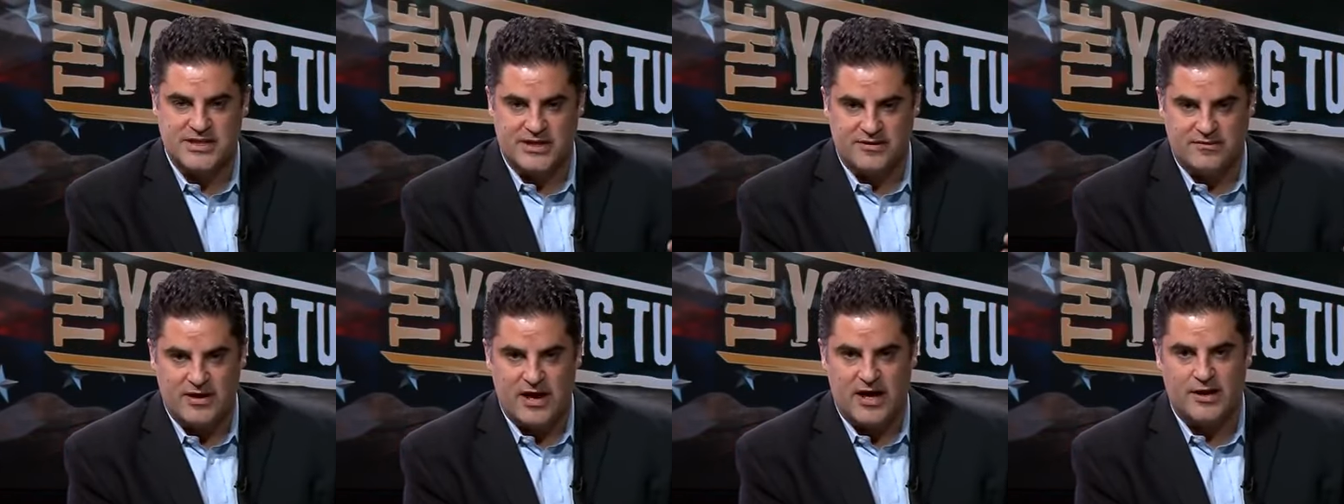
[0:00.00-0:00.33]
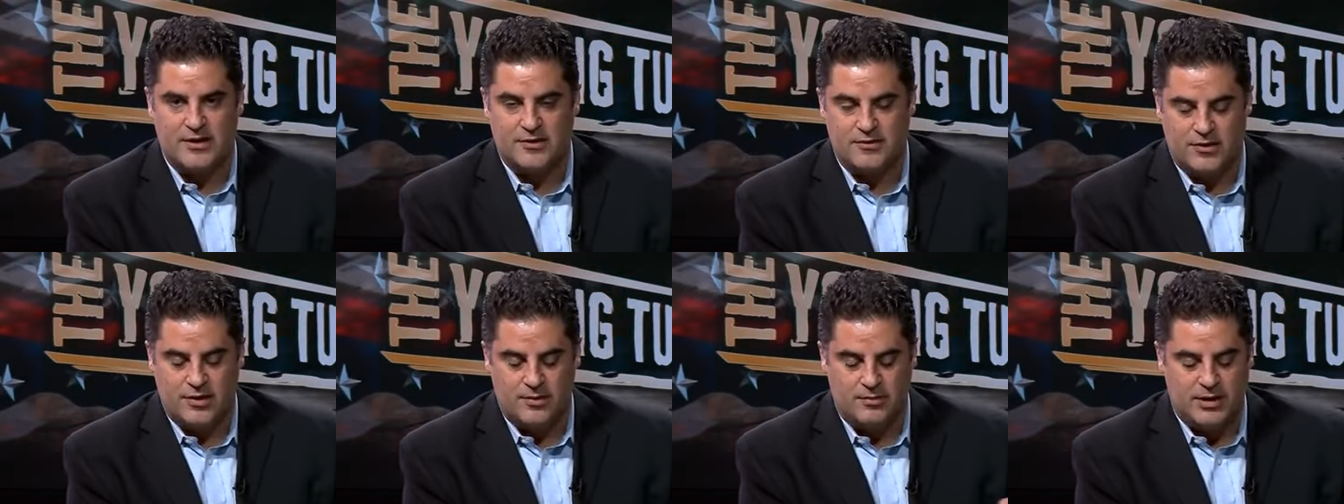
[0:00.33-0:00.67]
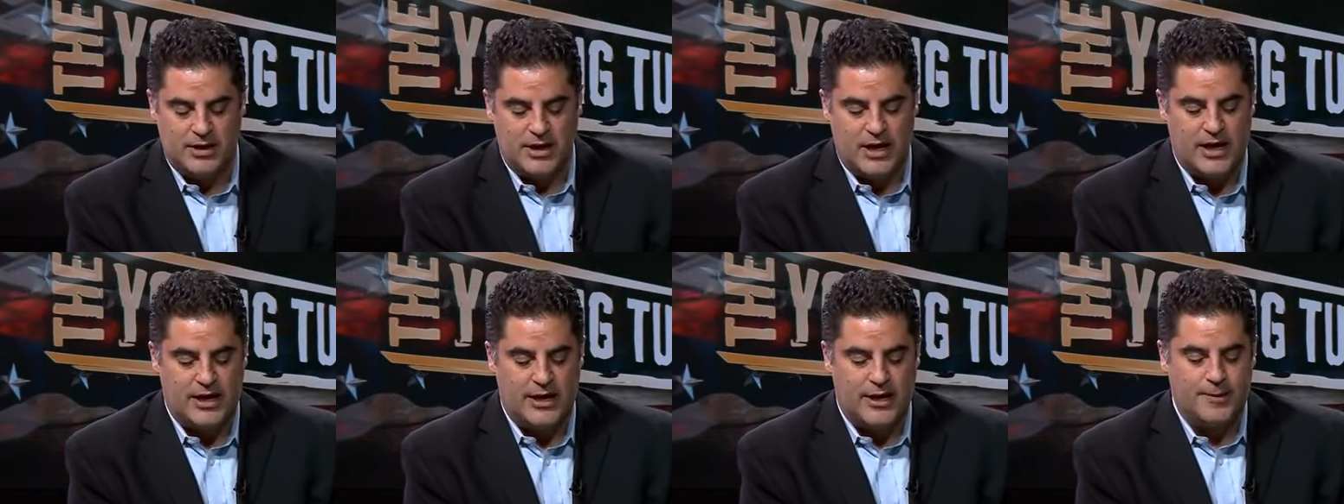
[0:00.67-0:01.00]
They've got
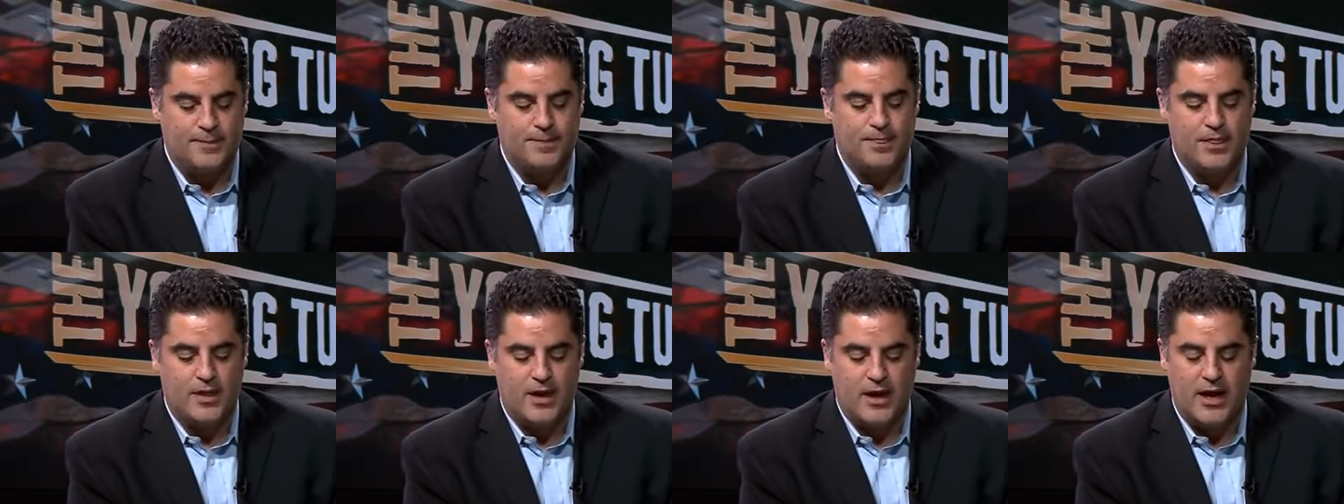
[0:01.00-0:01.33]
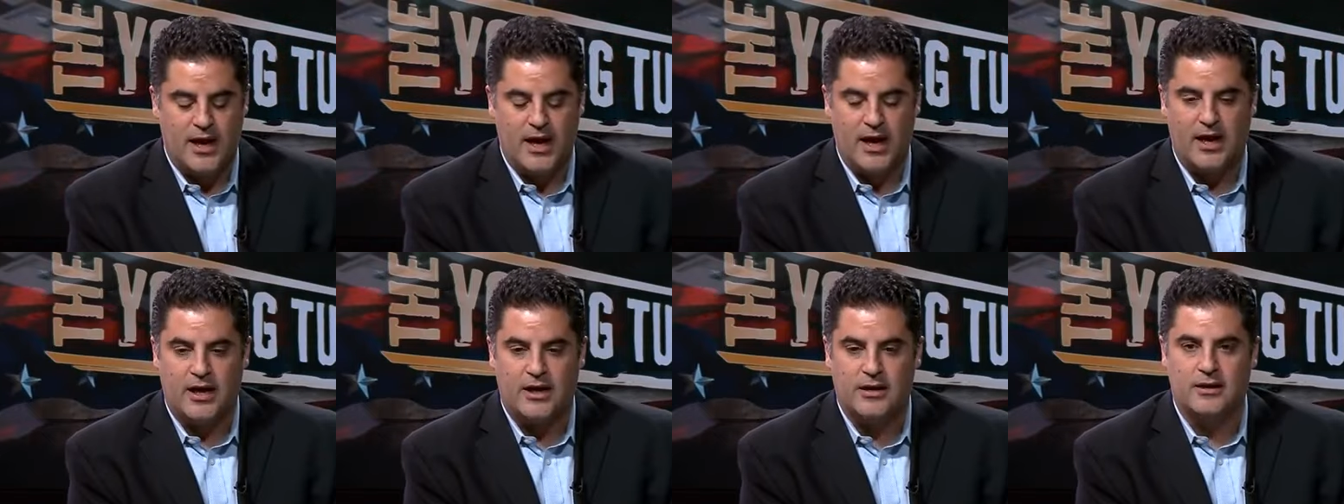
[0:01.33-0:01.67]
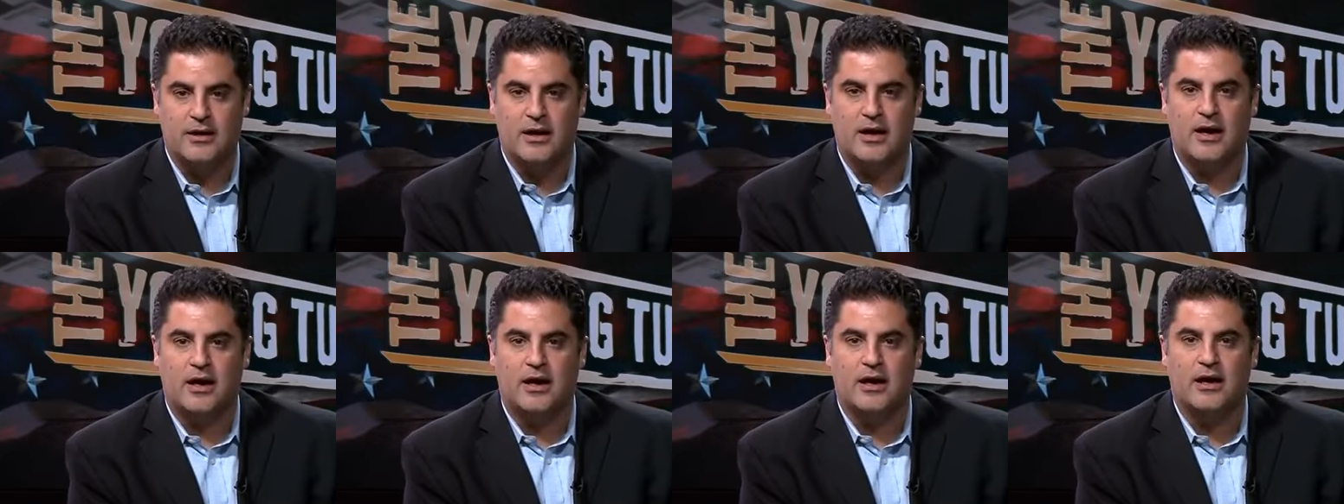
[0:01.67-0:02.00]
agreement on it,
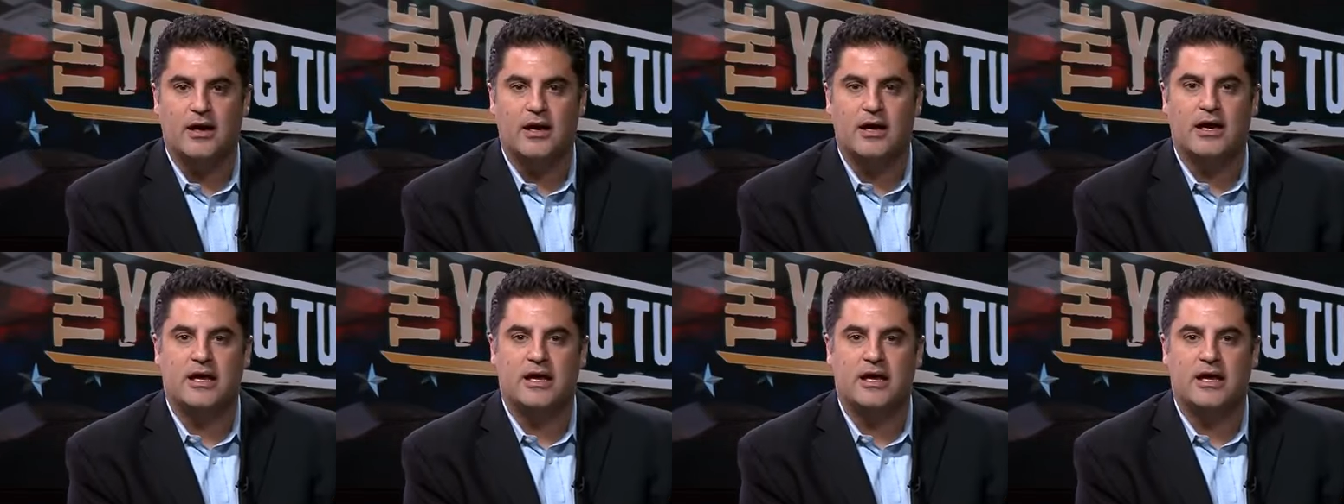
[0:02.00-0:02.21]
and uh,